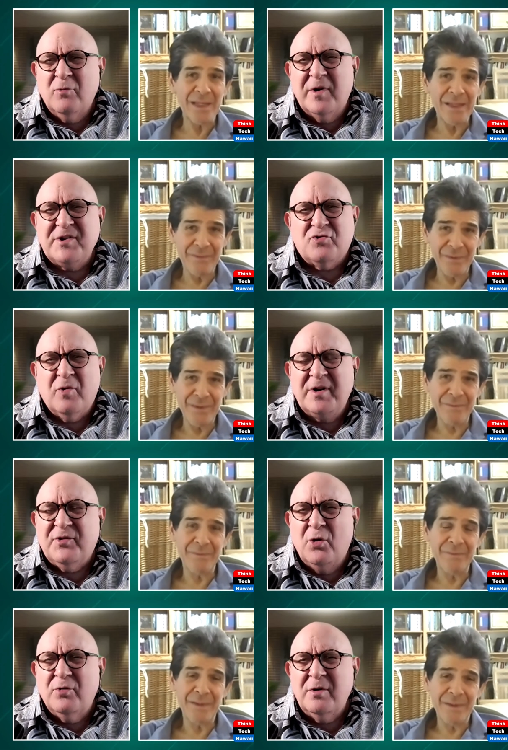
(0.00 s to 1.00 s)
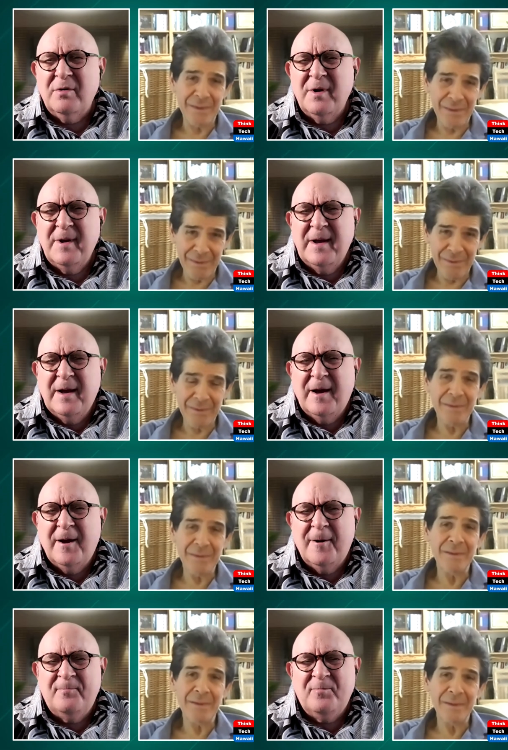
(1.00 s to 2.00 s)
Speaker 1: restaurant owner.
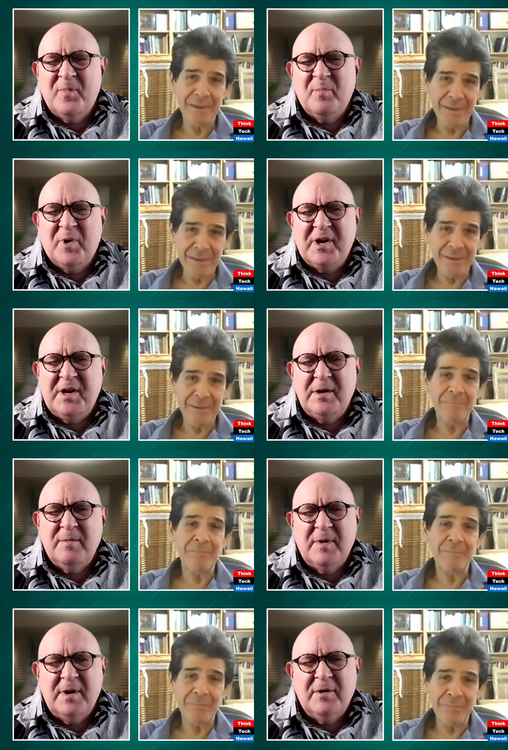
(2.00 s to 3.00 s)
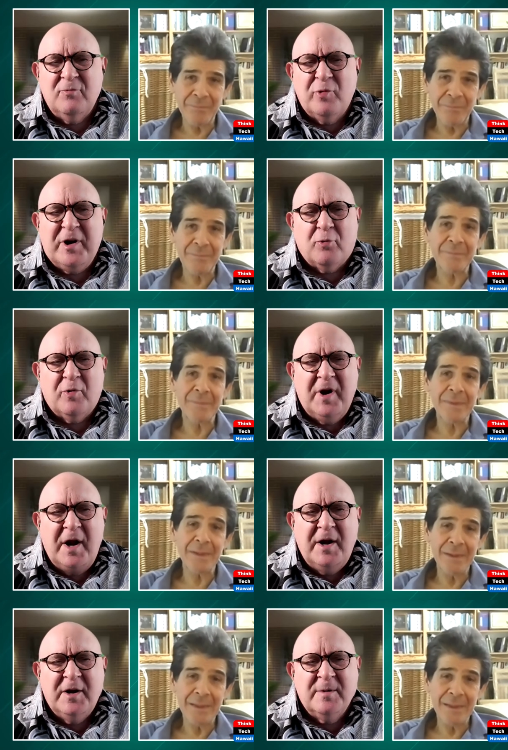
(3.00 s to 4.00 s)
But he, in
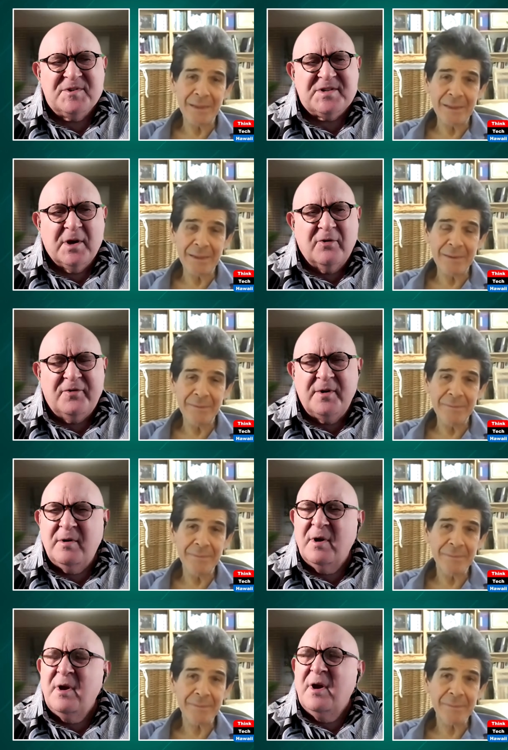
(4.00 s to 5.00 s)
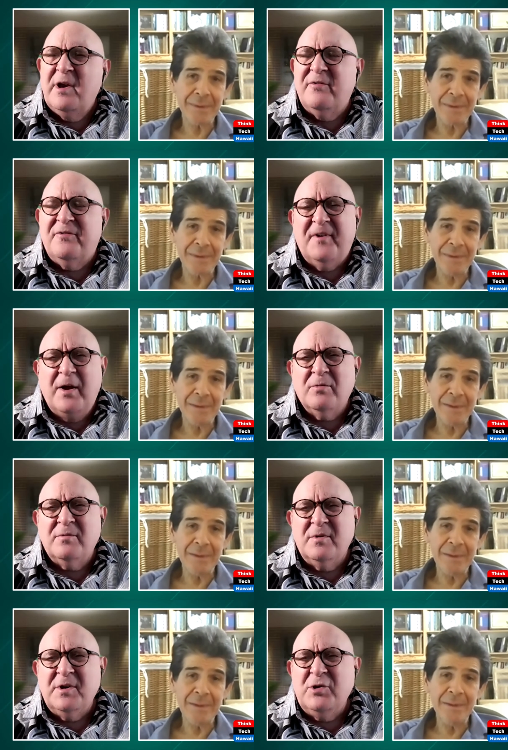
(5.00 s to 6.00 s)
recreating himself, he
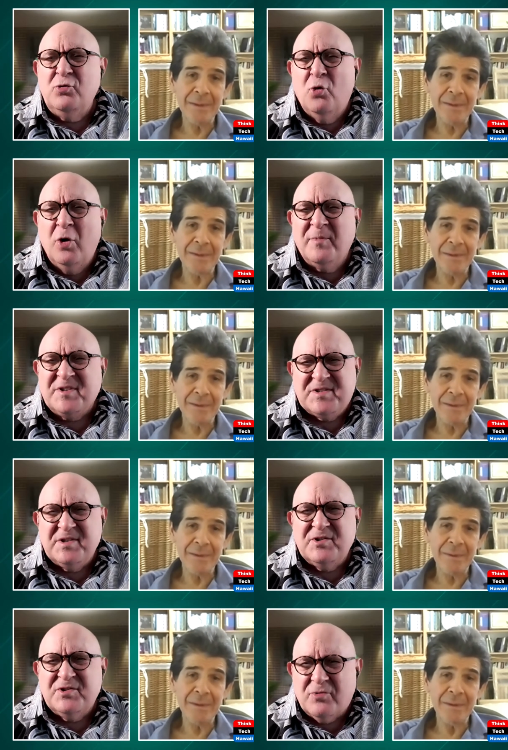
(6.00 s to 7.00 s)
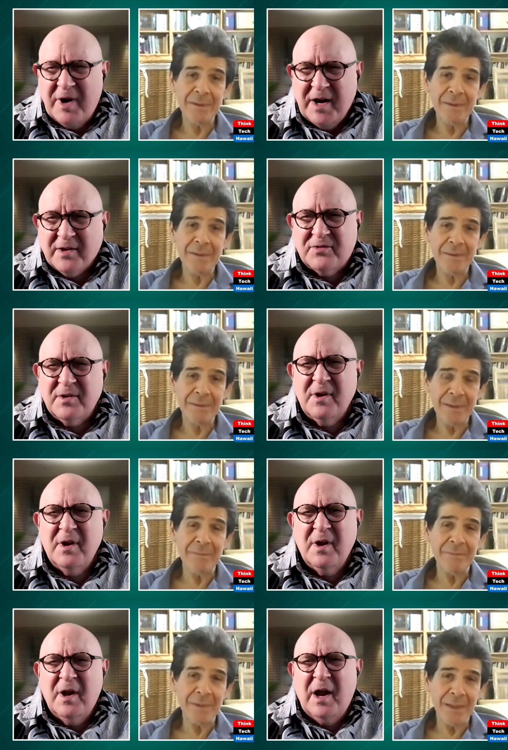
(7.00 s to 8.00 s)
found enormous strength.
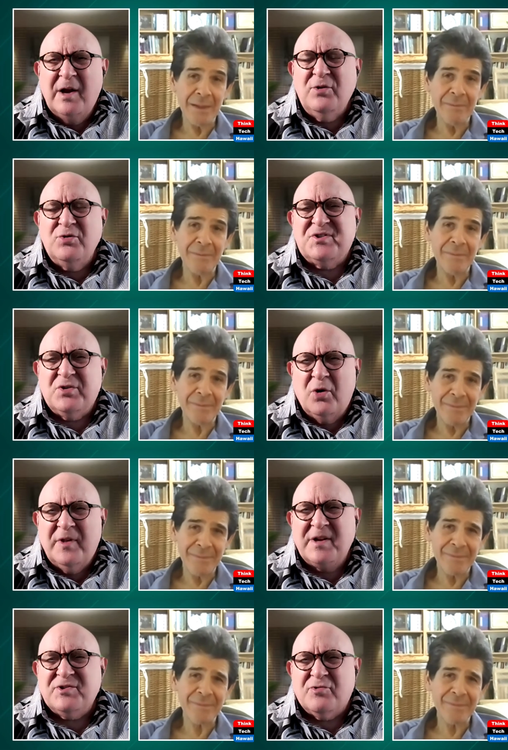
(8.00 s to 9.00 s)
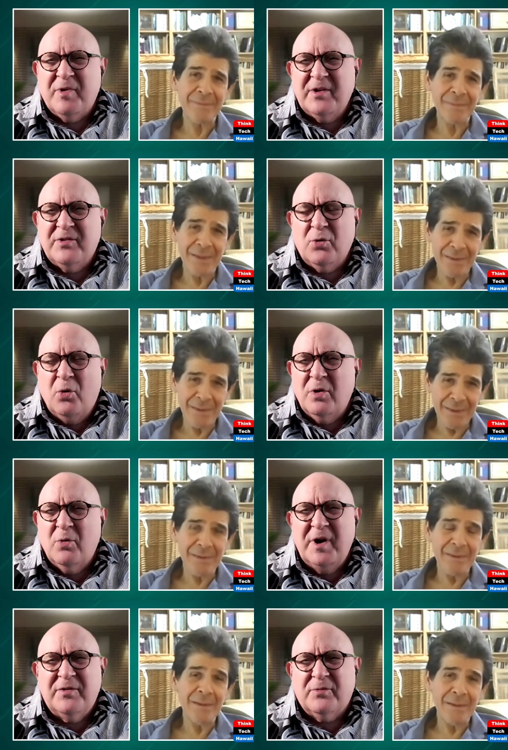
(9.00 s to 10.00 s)
And you saw that strength all
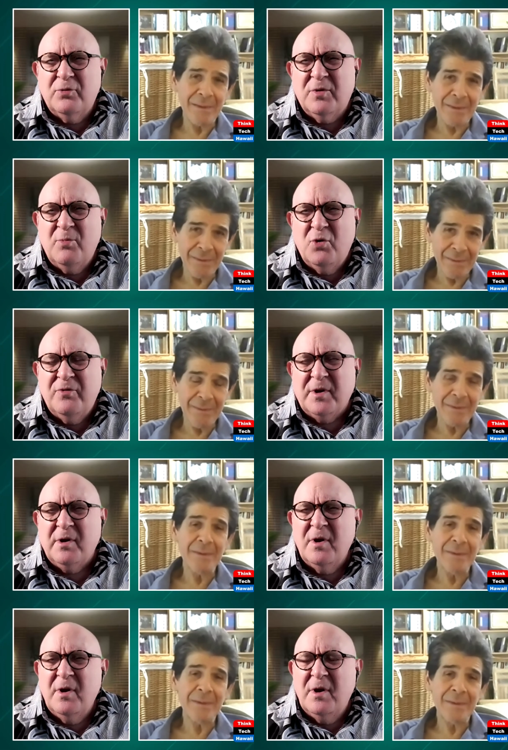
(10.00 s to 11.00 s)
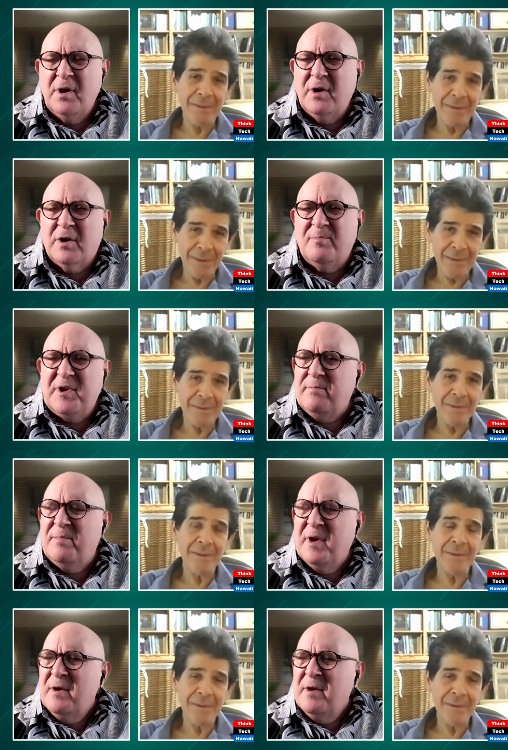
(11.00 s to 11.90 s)
the way through the movie. He could be